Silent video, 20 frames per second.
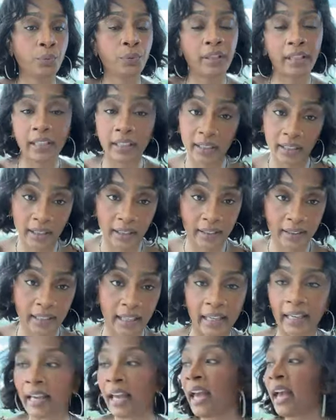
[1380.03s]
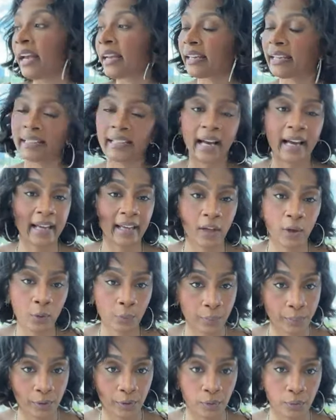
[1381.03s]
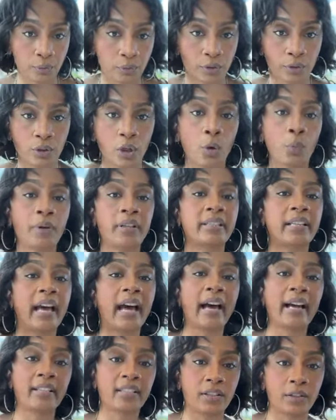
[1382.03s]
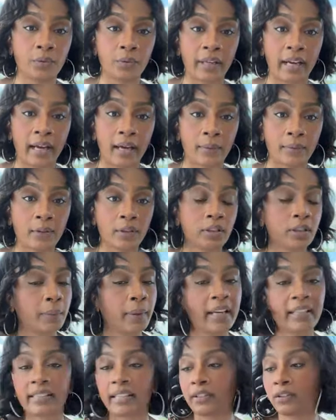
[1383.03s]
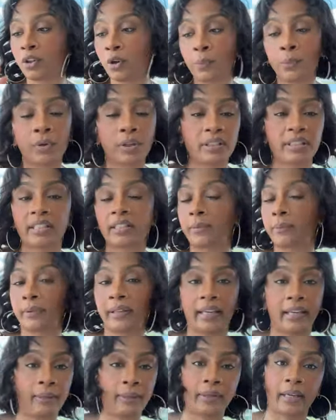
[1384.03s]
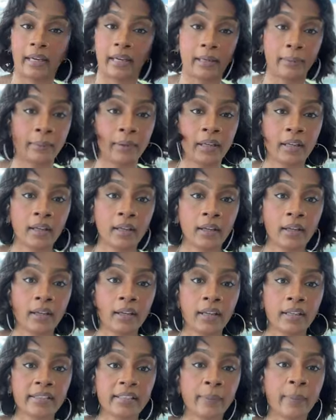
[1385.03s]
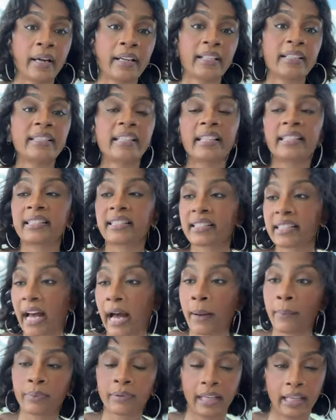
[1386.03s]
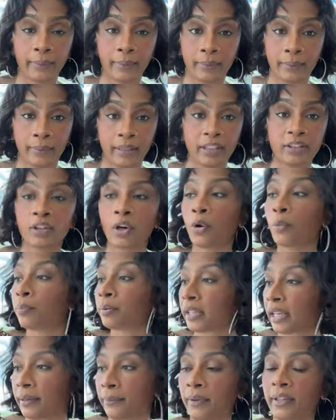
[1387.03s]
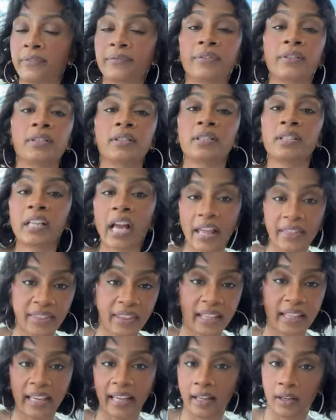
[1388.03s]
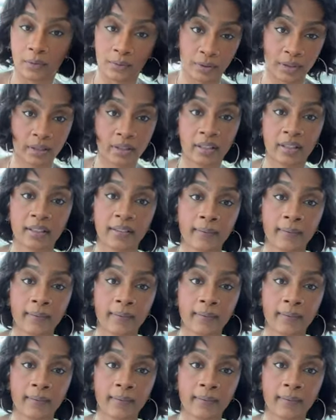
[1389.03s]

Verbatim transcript: need anything? Can I help you? No one's asking you that. Does somebody say no more to the blame game? Somebody say stop blaming me. Don't blame me for nothing else.